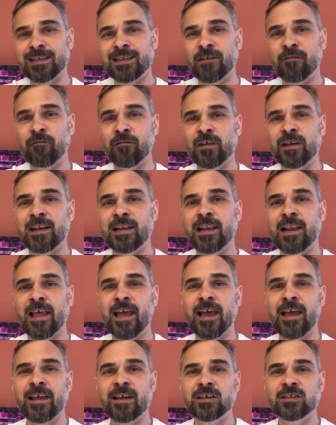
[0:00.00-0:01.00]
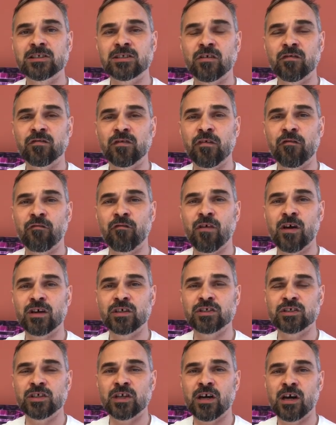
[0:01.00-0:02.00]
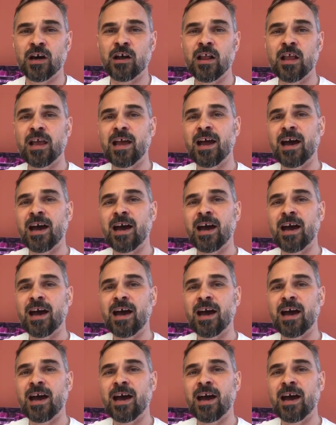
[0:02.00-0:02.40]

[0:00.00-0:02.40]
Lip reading: different layers of the fascia,